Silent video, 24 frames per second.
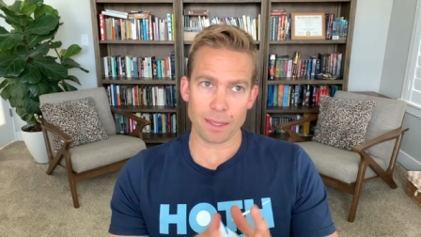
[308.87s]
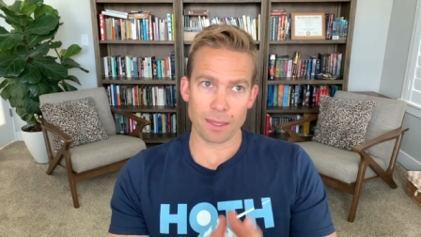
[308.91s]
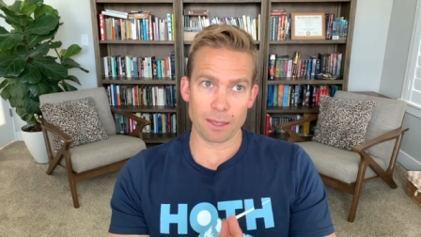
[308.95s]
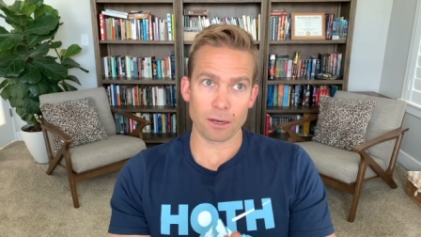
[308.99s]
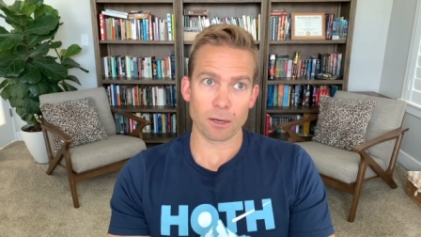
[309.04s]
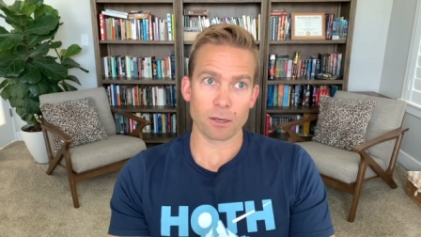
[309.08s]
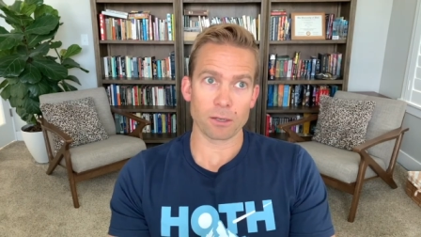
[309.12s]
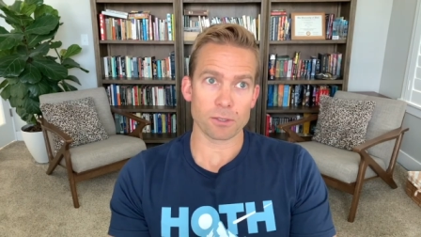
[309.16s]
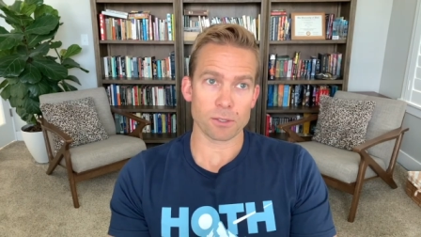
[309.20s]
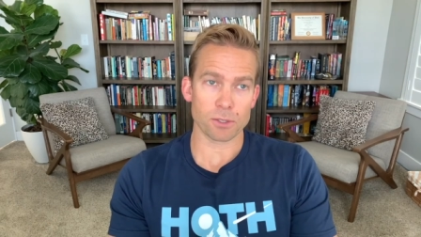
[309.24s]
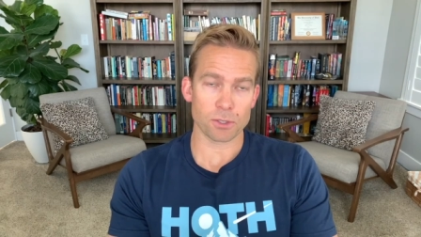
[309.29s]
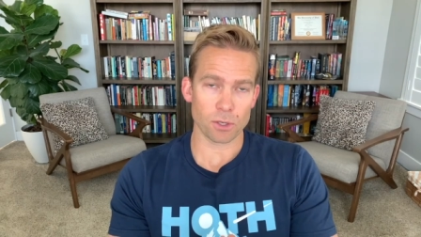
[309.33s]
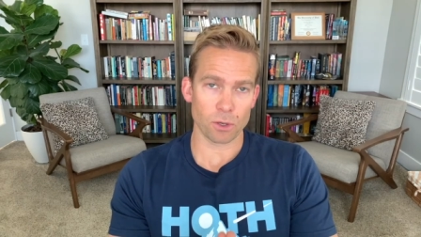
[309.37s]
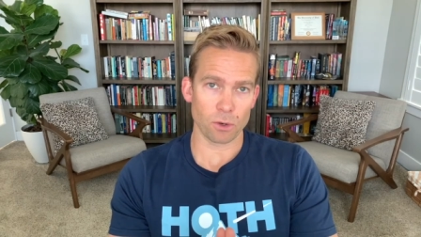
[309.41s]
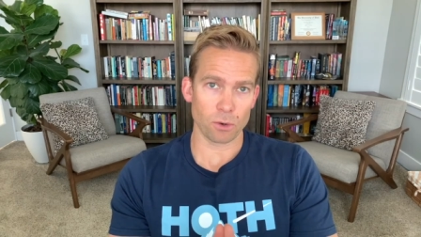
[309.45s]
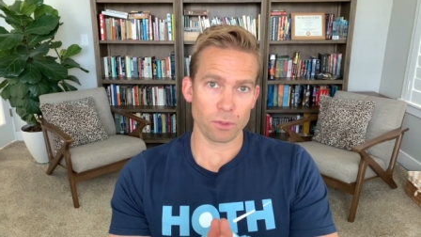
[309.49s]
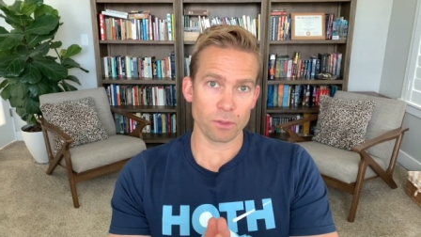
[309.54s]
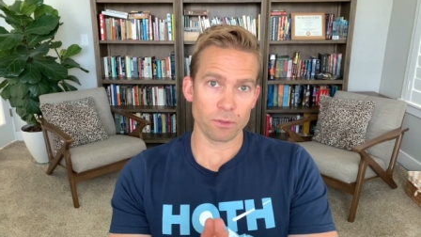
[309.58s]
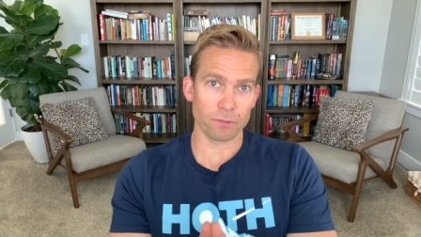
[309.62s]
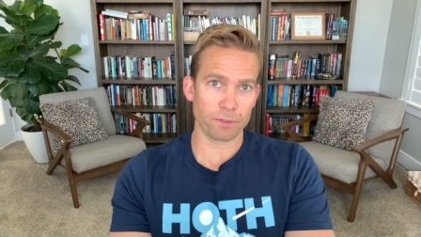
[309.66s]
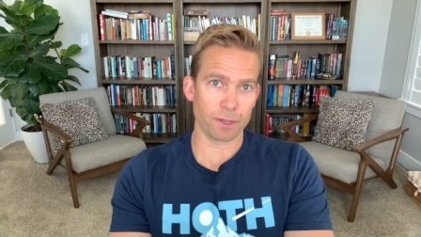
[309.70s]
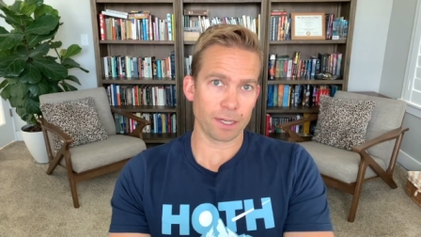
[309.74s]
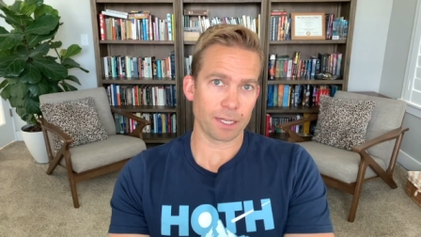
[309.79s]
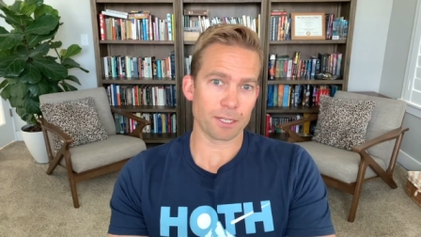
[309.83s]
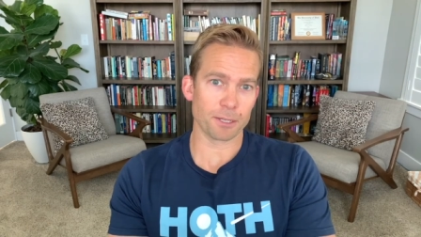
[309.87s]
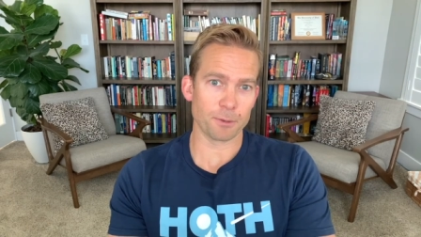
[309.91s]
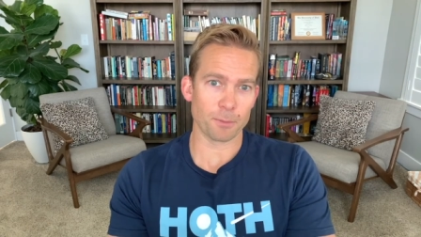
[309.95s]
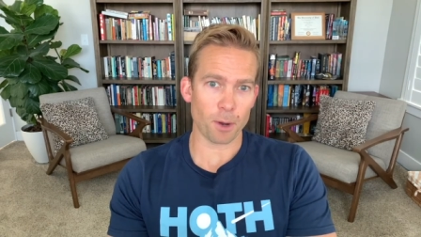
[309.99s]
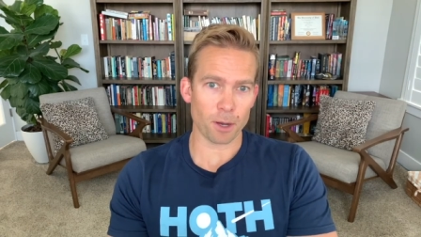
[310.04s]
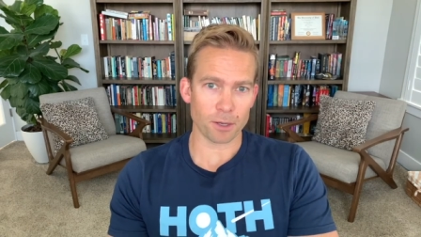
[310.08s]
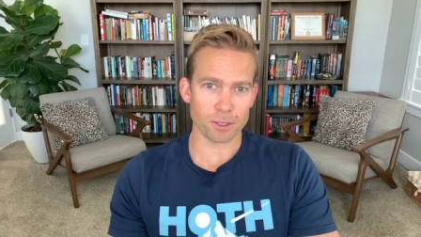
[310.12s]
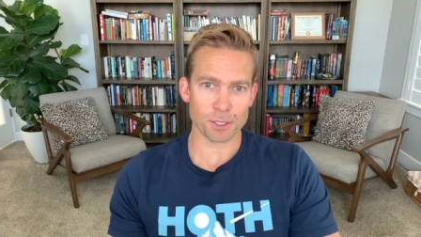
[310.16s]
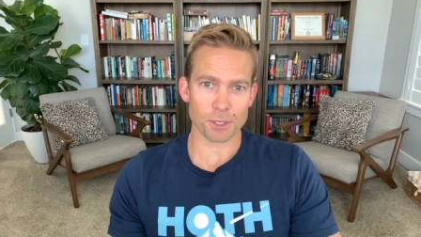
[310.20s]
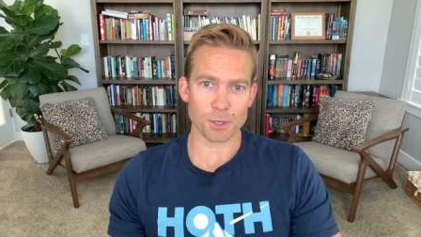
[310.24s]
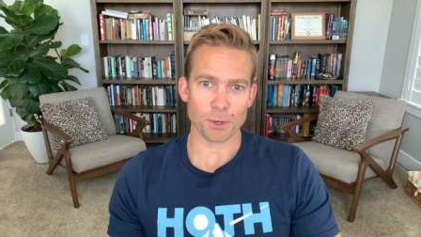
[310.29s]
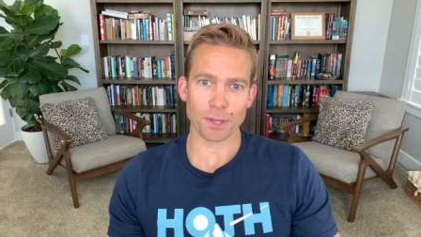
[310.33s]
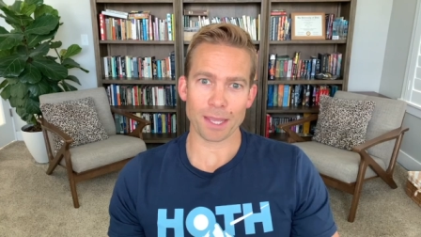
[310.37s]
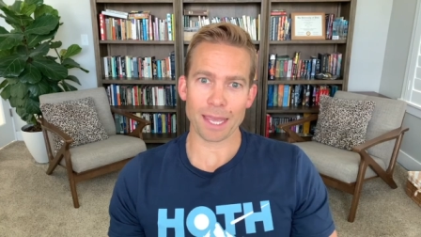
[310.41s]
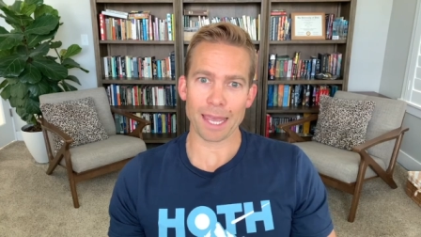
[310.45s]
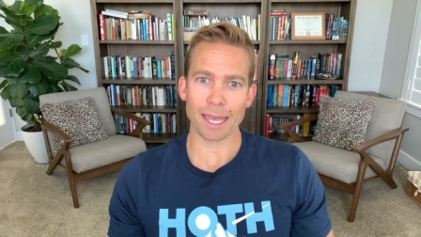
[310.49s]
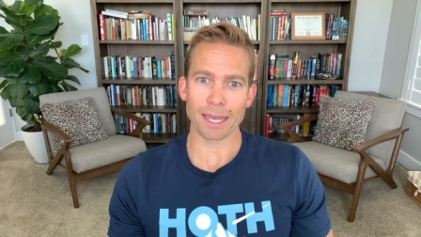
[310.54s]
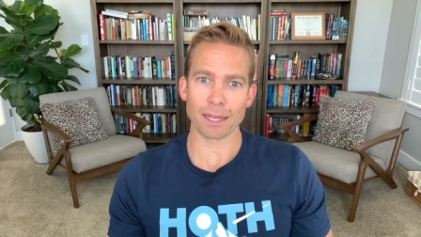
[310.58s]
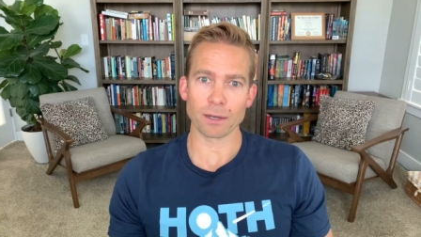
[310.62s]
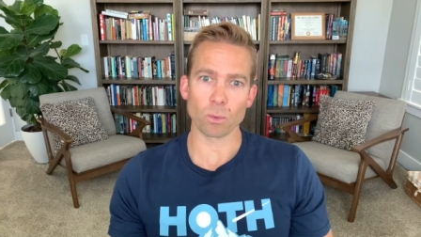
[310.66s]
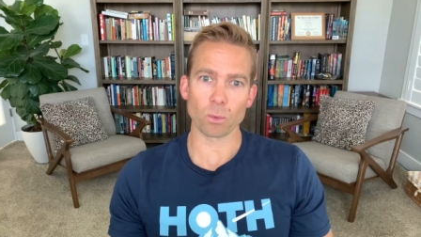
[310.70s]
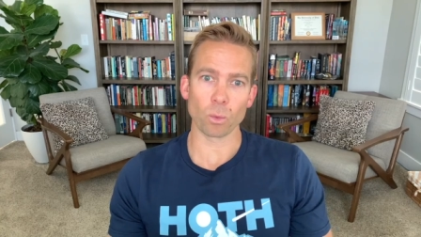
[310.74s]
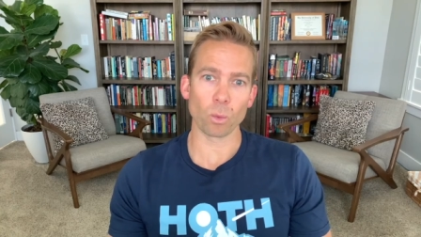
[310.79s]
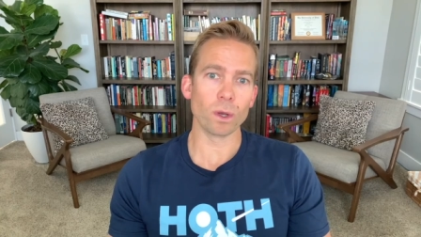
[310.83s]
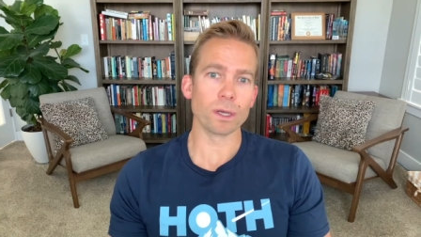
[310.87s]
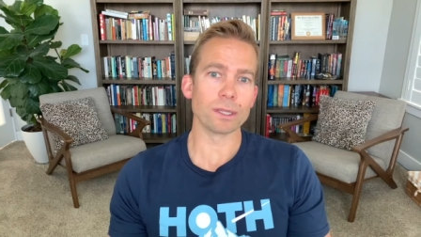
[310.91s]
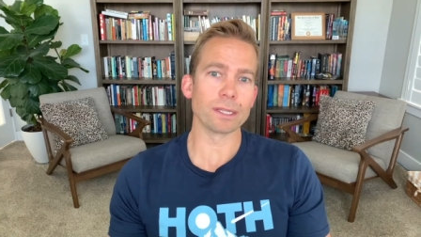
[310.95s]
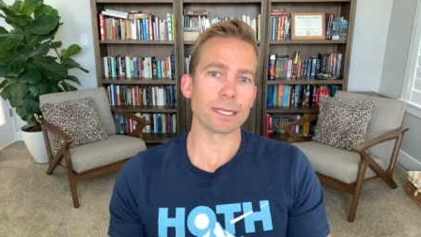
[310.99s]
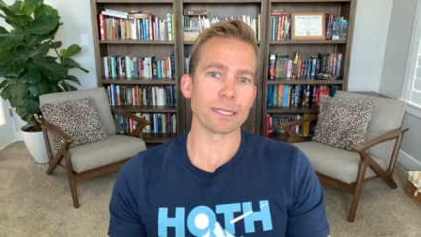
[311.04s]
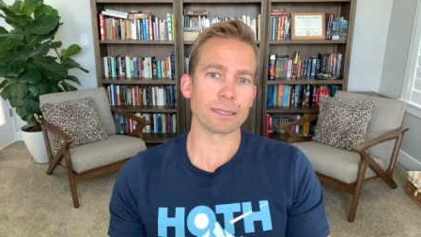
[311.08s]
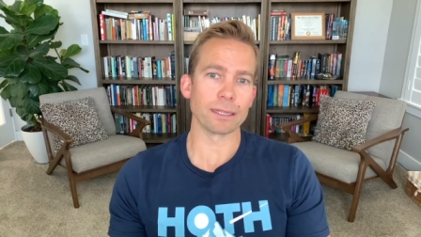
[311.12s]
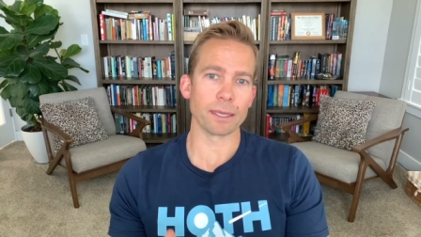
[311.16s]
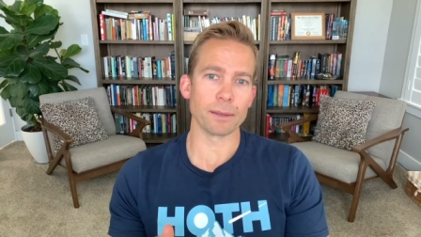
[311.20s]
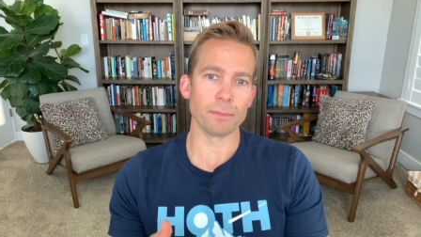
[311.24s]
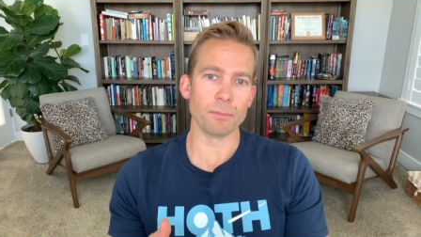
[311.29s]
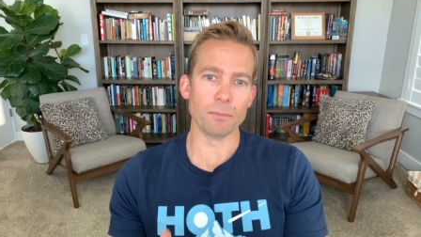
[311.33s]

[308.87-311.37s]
It also, the victim also can't willingly